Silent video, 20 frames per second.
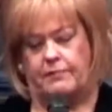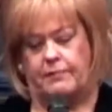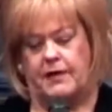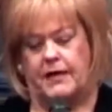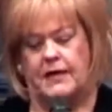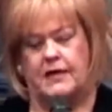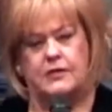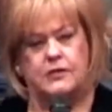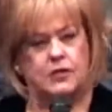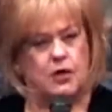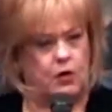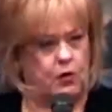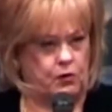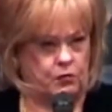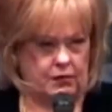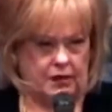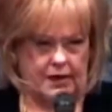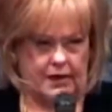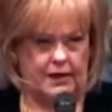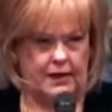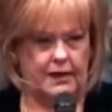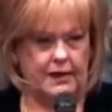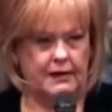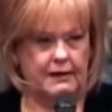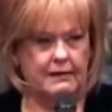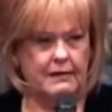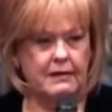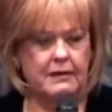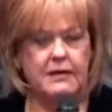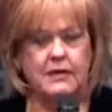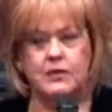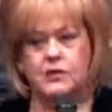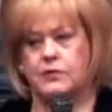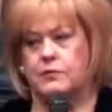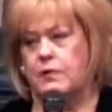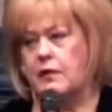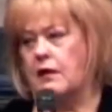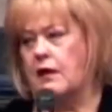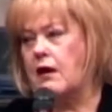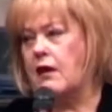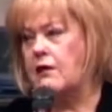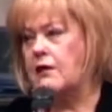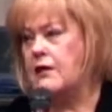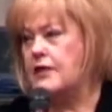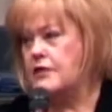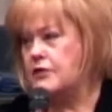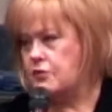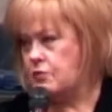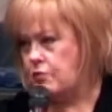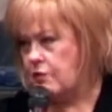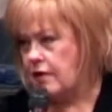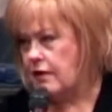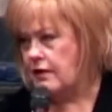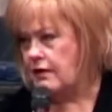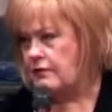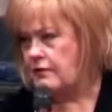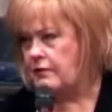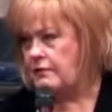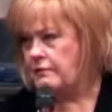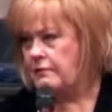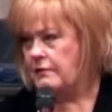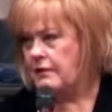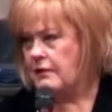but He's holy. Sweetheart, He's real.